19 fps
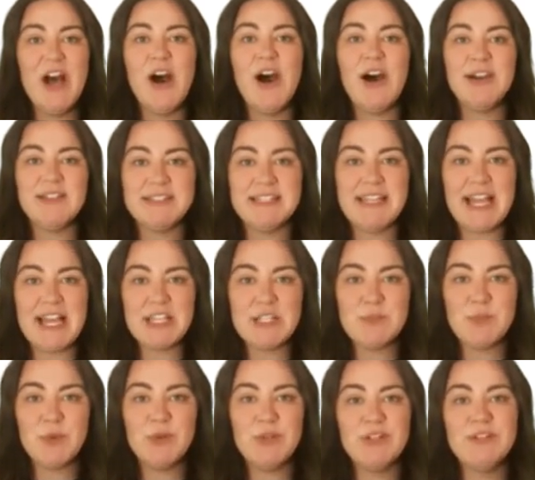On the
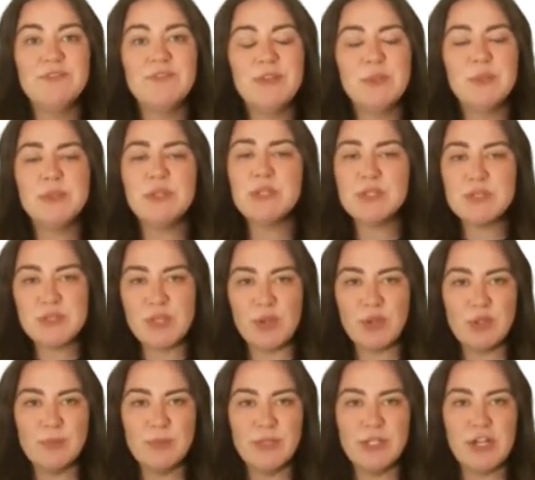dashboard, view your
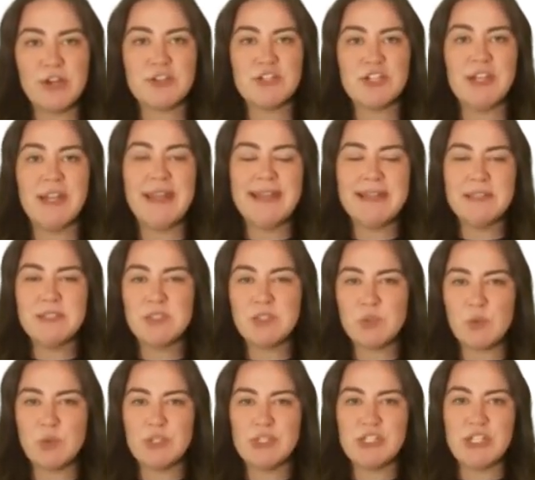solar production and
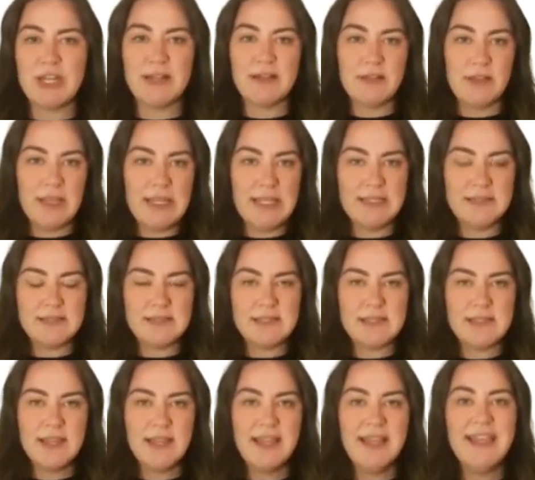storage at a glance.
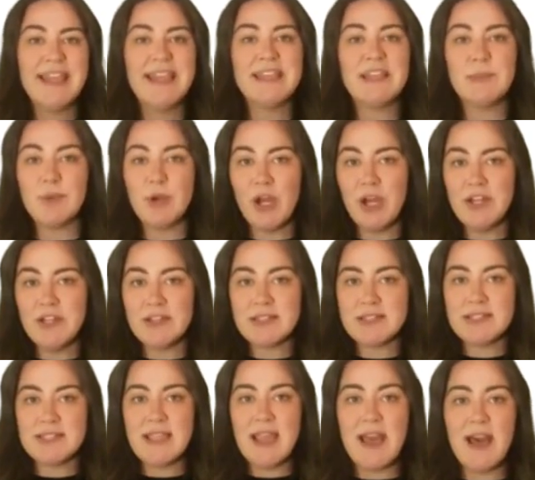In the
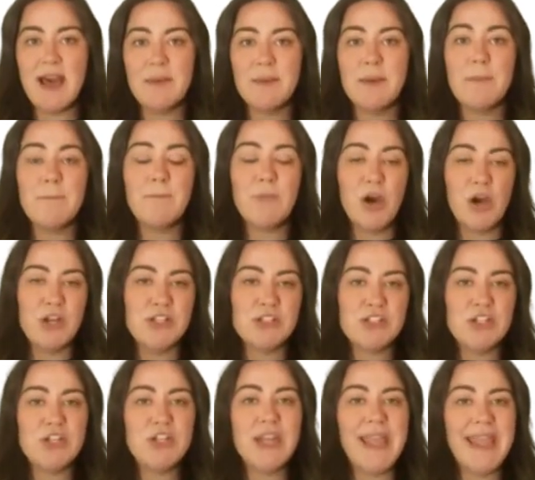Products tab,
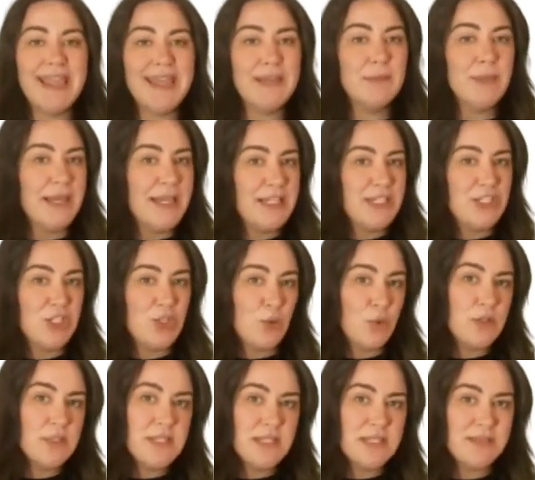monitor and manage
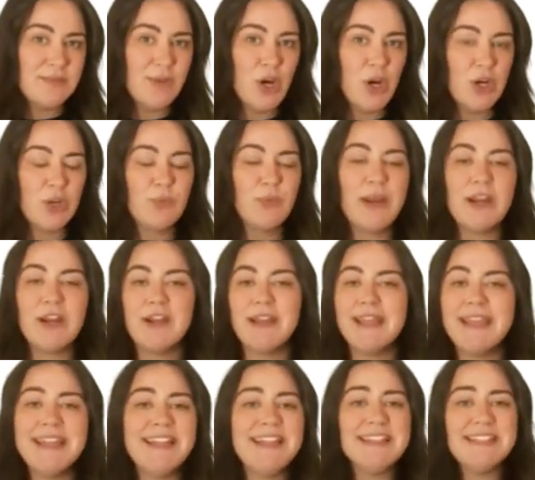your system hardware
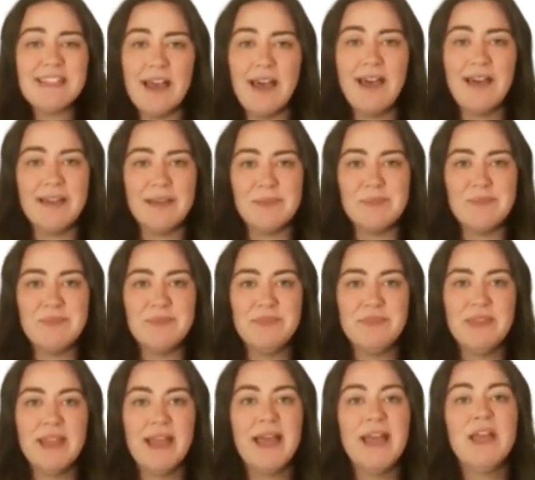anytime.
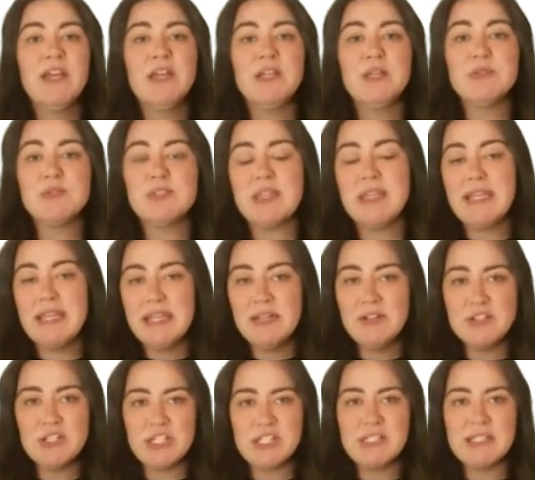Use the
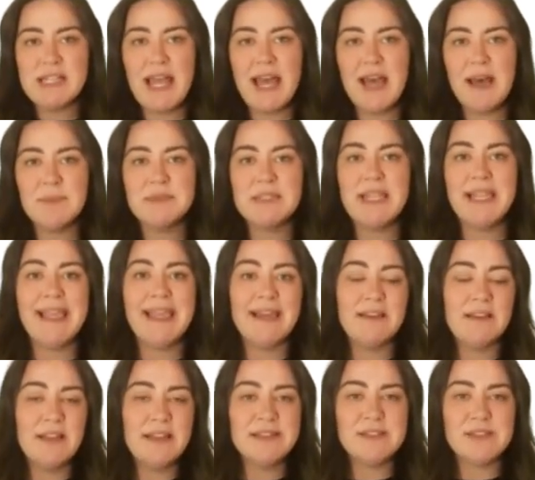Energy tab to
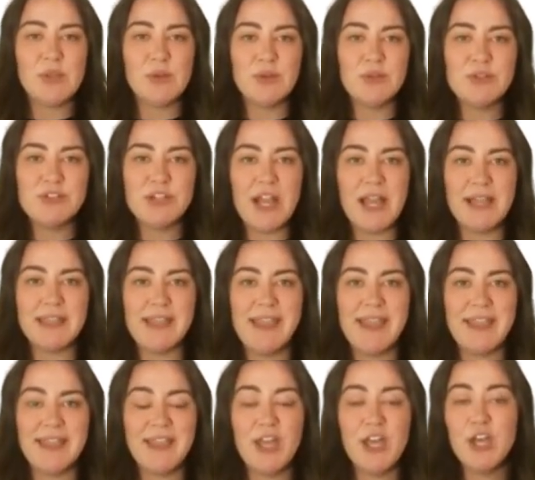analyze solar
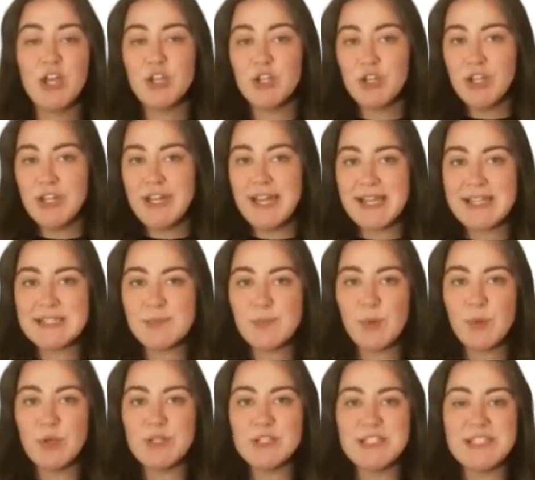tracking, grid
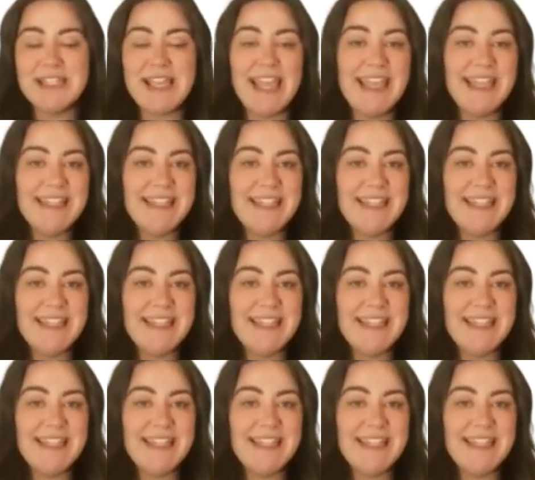exports, and